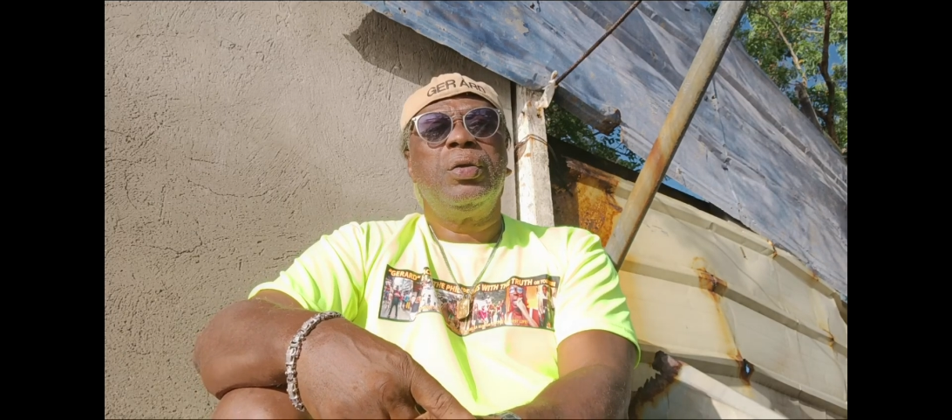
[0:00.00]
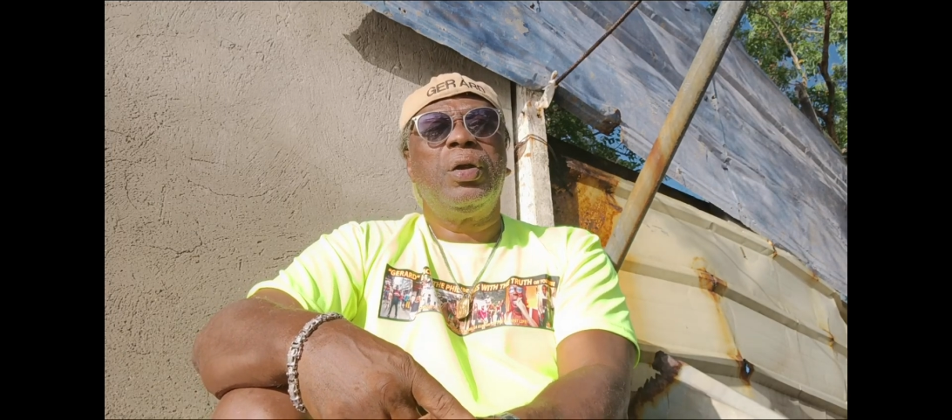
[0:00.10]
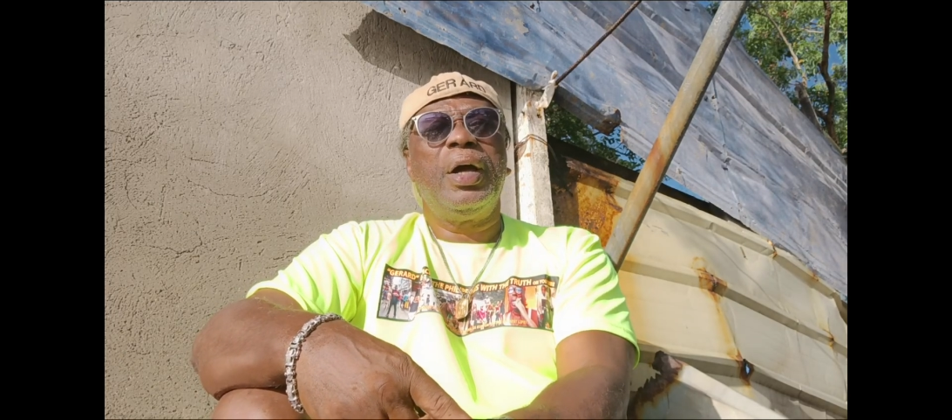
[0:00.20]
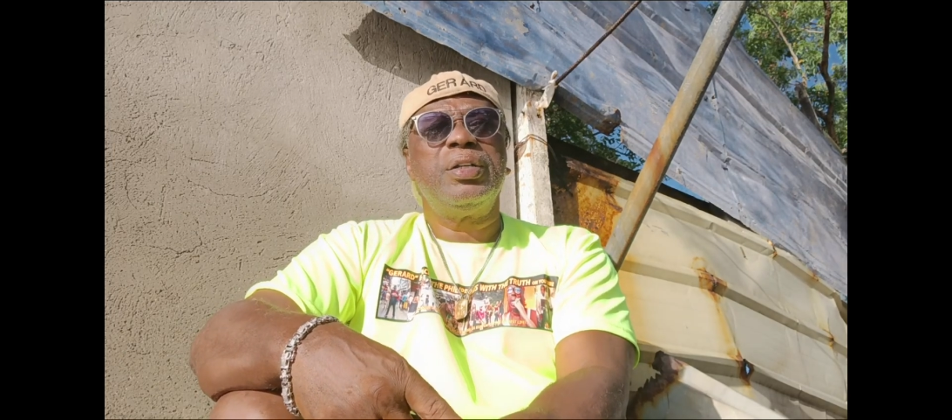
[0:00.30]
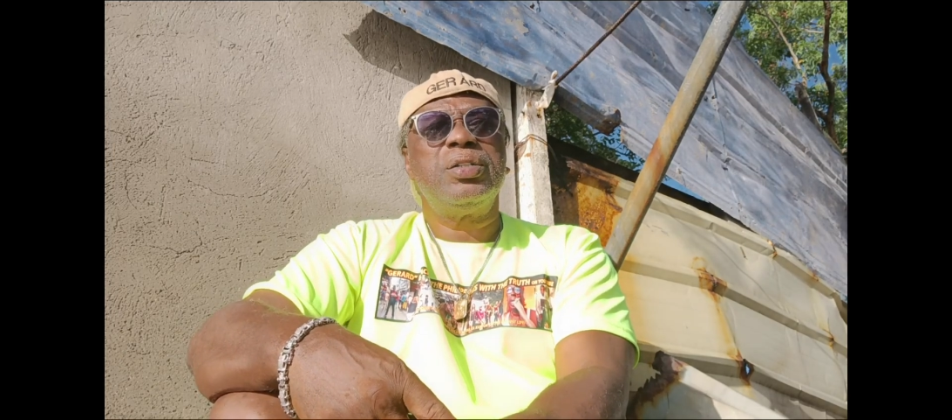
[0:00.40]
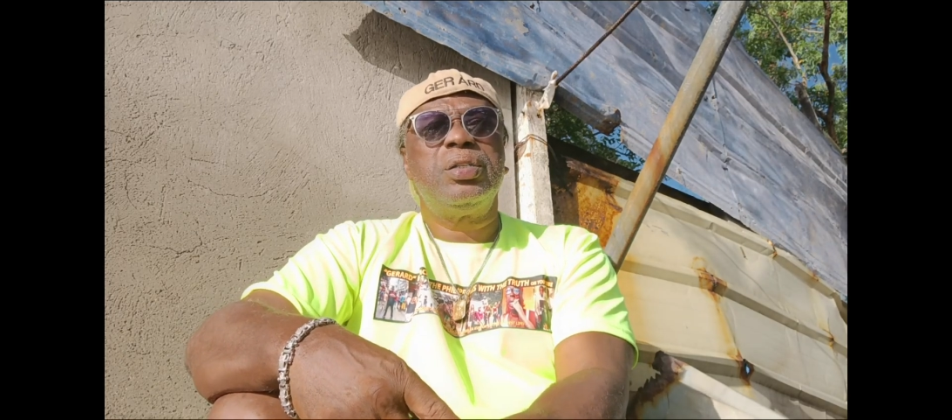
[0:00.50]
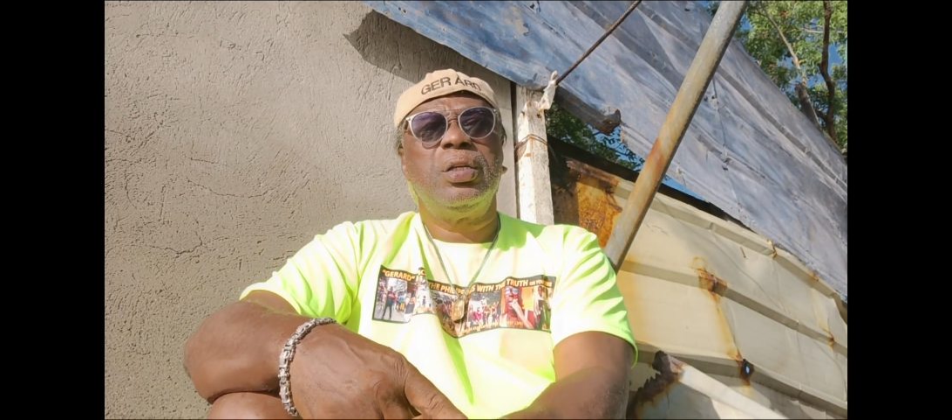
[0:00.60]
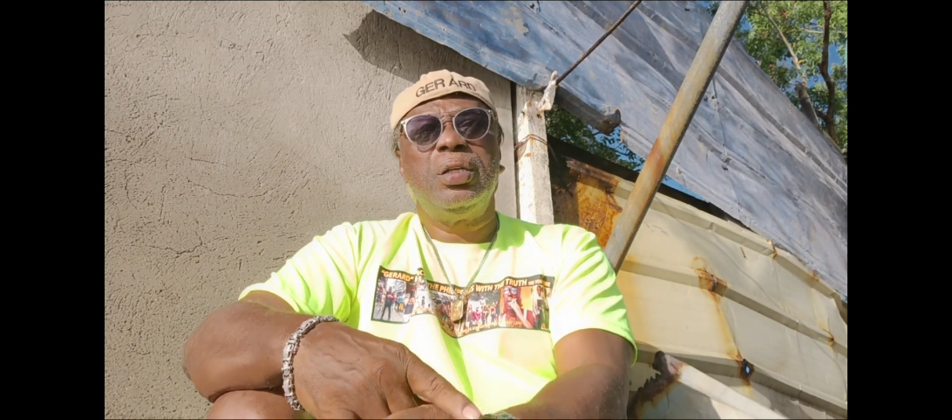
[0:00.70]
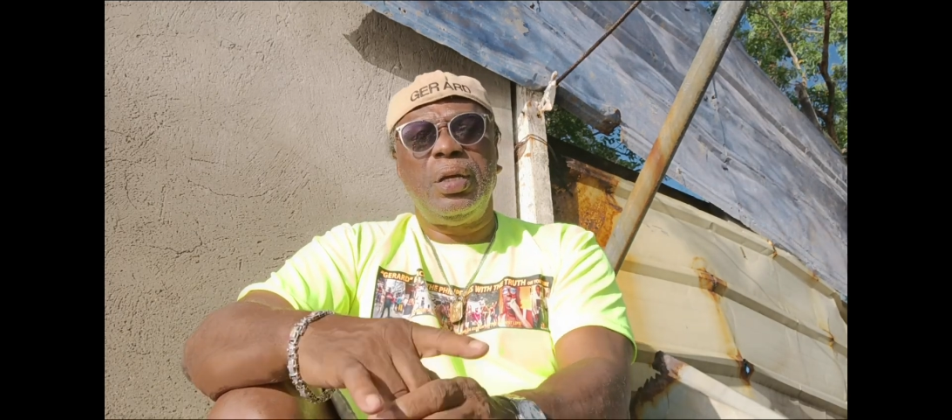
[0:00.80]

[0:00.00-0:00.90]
I just